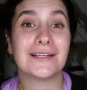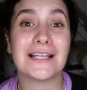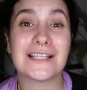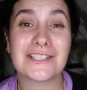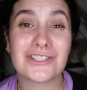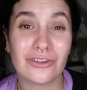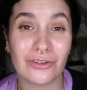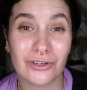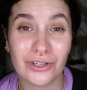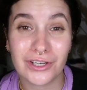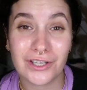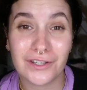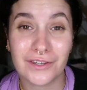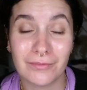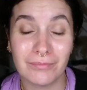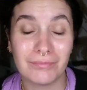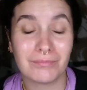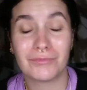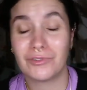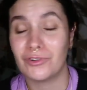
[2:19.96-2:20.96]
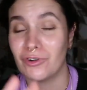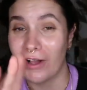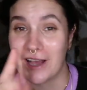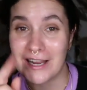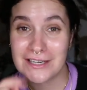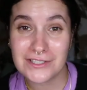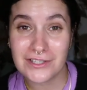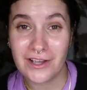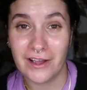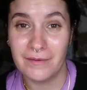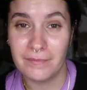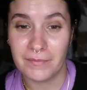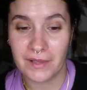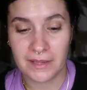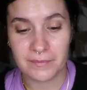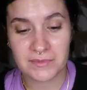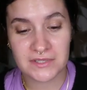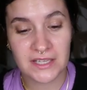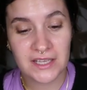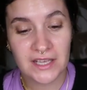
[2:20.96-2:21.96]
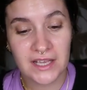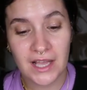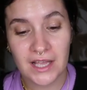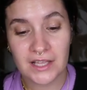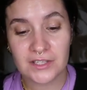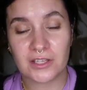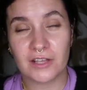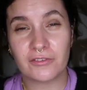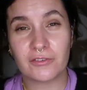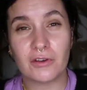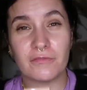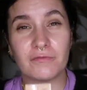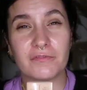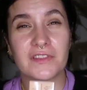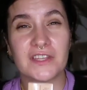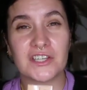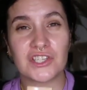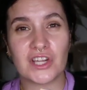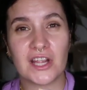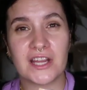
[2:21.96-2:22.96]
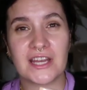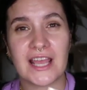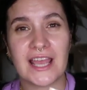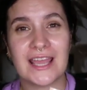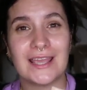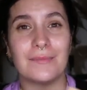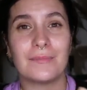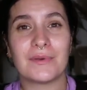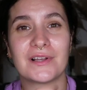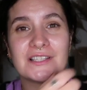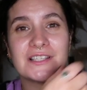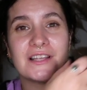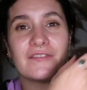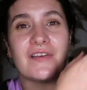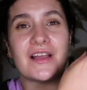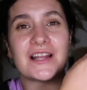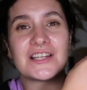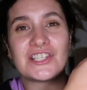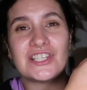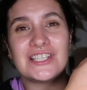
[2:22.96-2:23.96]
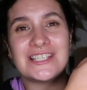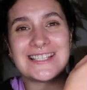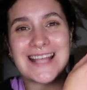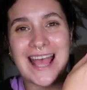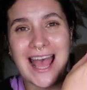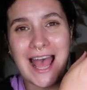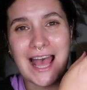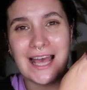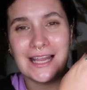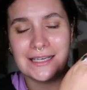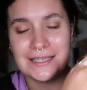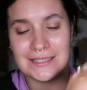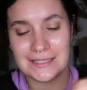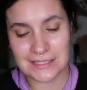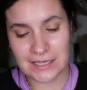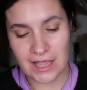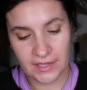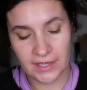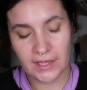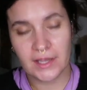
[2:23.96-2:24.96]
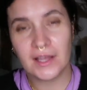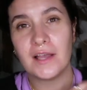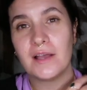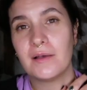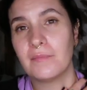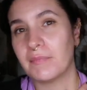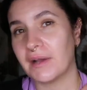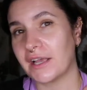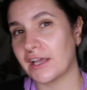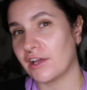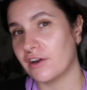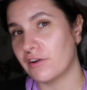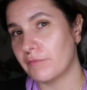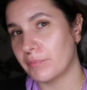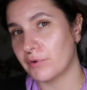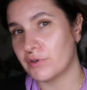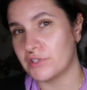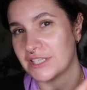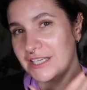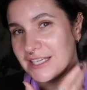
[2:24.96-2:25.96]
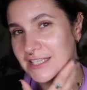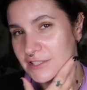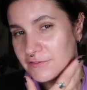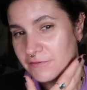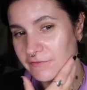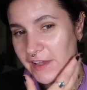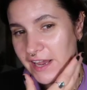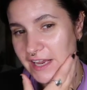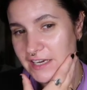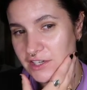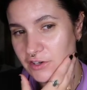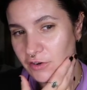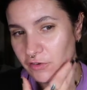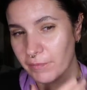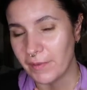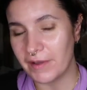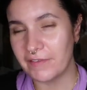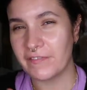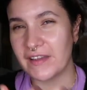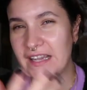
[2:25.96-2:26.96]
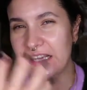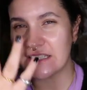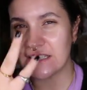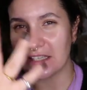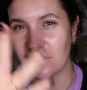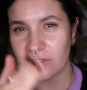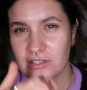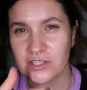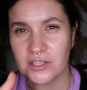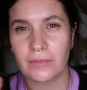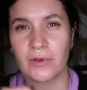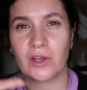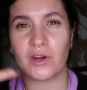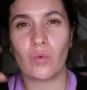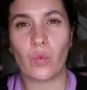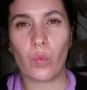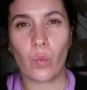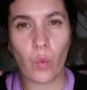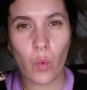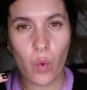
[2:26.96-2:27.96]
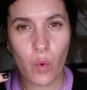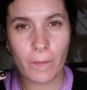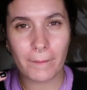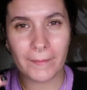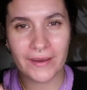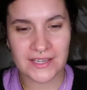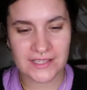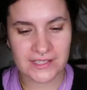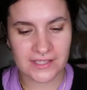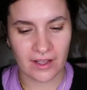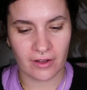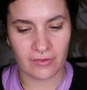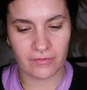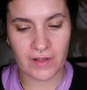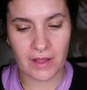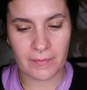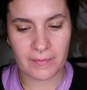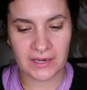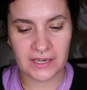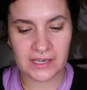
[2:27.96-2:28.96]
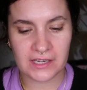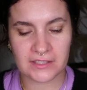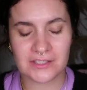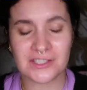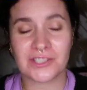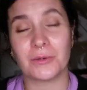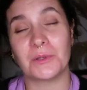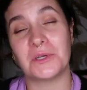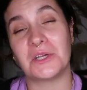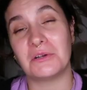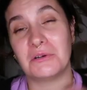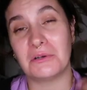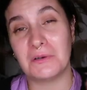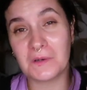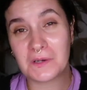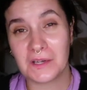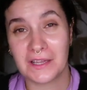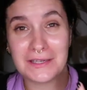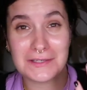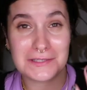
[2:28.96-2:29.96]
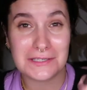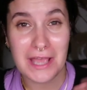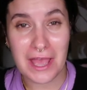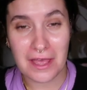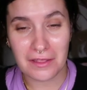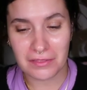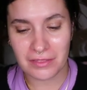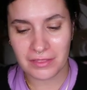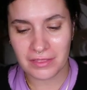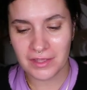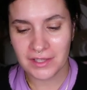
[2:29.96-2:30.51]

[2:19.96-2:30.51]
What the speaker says: Let's not look at them, not had time, babes. So I've gone for the shade 8 because I've actually tanned my kind of body. It's faded off my face a little, so I'm going to warm myself up a little so I don't look like death.